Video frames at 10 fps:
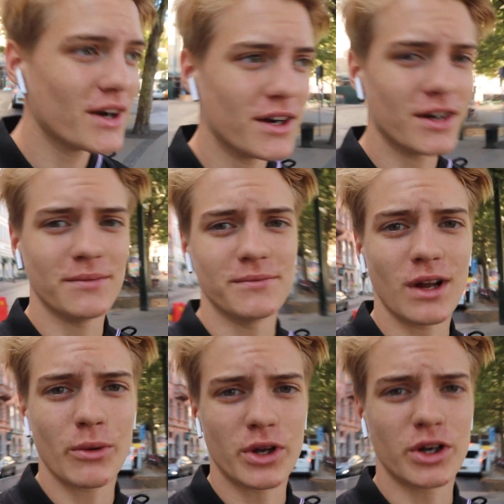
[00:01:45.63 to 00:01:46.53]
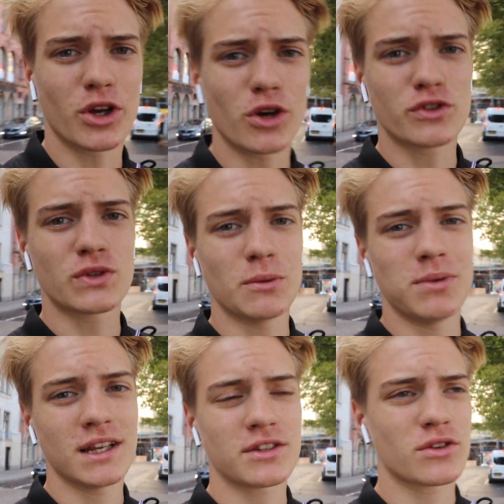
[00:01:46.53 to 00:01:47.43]
Now we're gonna go to a
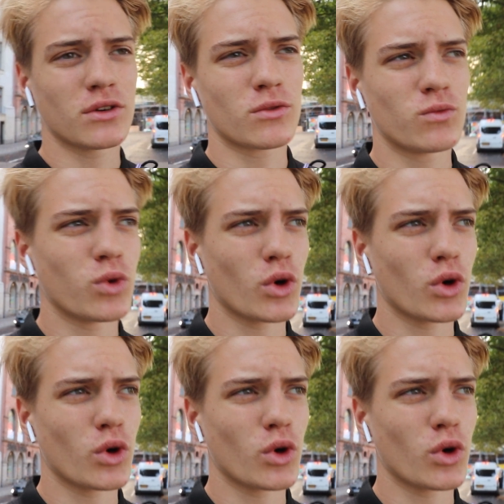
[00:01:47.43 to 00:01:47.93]
place called